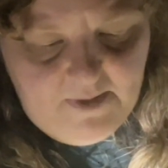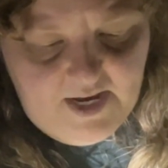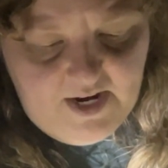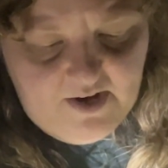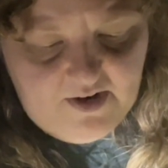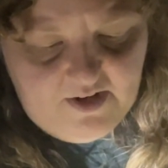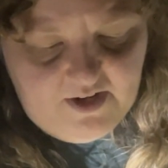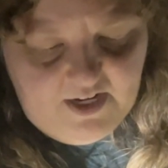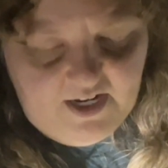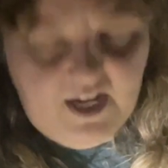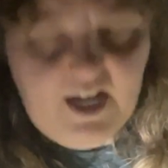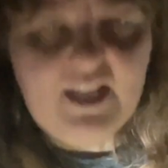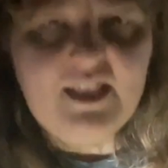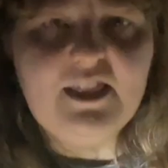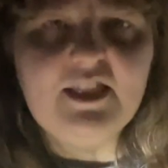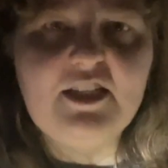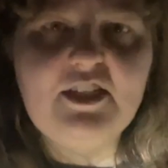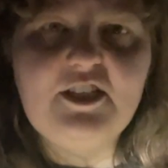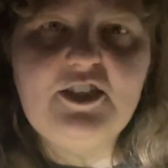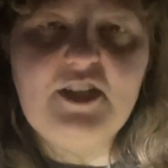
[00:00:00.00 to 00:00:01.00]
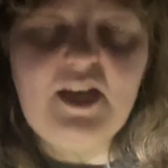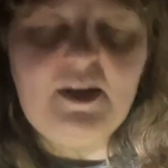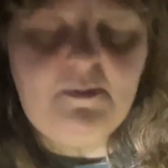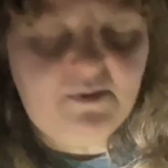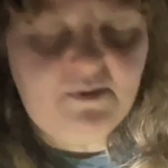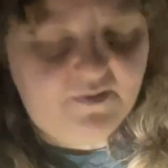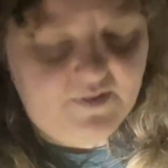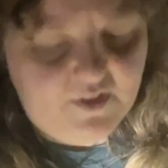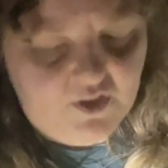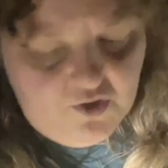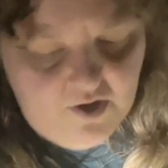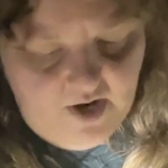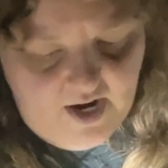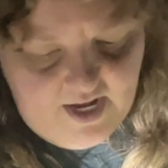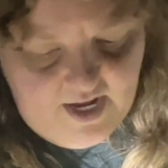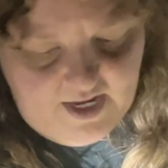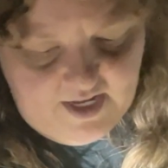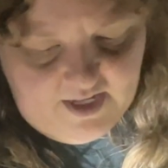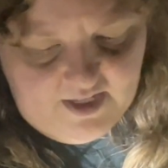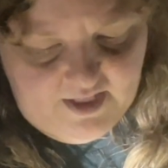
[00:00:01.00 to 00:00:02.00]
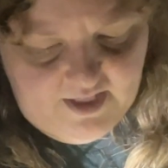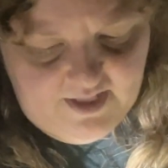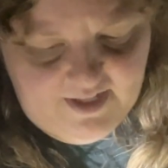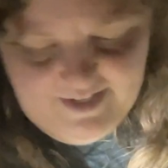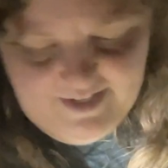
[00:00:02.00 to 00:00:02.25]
You're cut in the shape of a triangle.